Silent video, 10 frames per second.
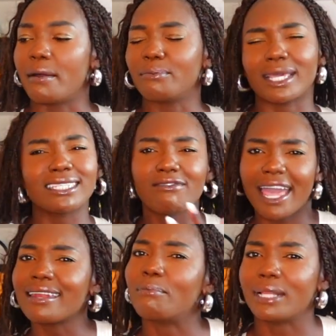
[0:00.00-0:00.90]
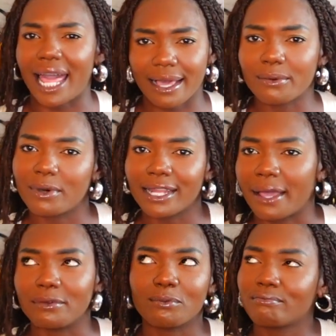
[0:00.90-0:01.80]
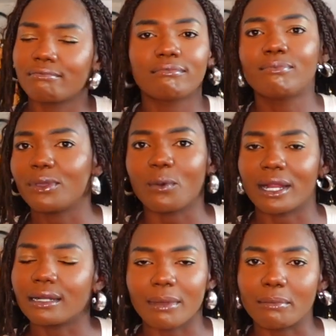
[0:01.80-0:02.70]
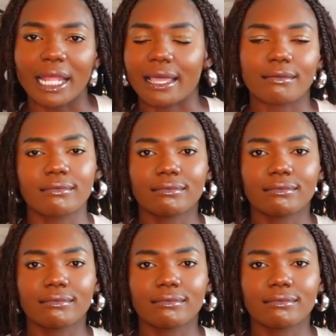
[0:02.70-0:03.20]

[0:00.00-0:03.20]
because if I had a black one, I would be wearing my black